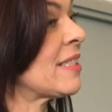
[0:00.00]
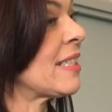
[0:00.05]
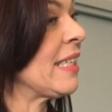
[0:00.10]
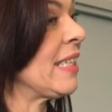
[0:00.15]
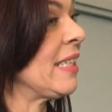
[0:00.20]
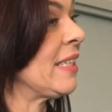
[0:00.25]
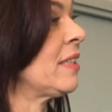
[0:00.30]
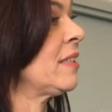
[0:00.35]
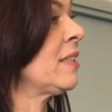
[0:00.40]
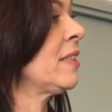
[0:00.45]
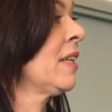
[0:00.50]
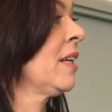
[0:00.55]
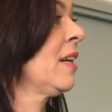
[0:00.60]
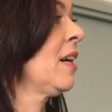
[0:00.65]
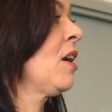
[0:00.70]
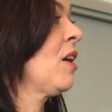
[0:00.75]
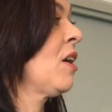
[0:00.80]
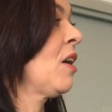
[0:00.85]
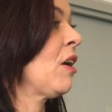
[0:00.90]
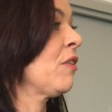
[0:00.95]
the leader
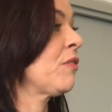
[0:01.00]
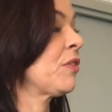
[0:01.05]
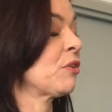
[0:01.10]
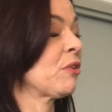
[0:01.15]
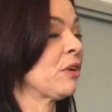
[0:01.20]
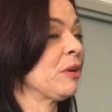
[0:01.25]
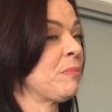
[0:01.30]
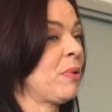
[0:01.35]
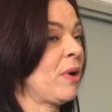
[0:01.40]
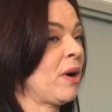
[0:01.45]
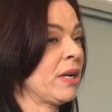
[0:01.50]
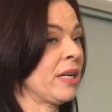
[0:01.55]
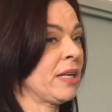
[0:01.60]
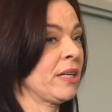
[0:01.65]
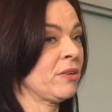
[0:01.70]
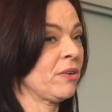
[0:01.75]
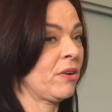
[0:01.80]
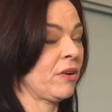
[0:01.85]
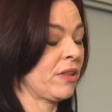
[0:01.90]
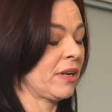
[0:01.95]
of the Green Party
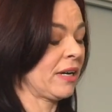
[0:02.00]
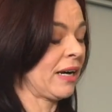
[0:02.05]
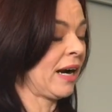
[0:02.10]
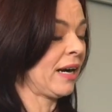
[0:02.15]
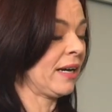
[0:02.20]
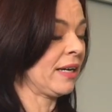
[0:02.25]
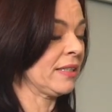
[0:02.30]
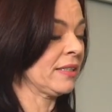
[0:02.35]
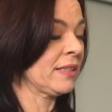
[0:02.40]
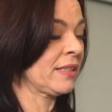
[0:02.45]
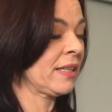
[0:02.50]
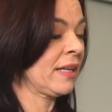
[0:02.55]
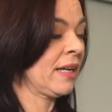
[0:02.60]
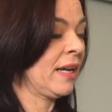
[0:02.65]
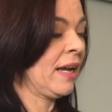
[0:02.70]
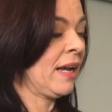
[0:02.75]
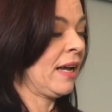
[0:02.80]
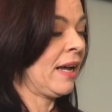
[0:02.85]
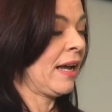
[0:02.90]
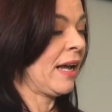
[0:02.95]
in Northern Ireland,
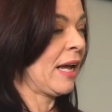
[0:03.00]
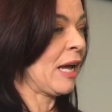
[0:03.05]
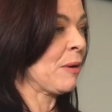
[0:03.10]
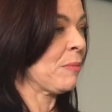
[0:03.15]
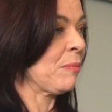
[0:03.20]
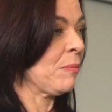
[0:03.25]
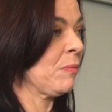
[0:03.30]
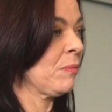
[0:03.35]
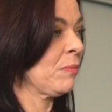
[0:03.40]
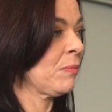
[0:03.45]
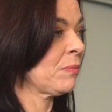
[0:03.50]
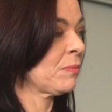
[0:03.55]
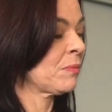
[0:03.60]
I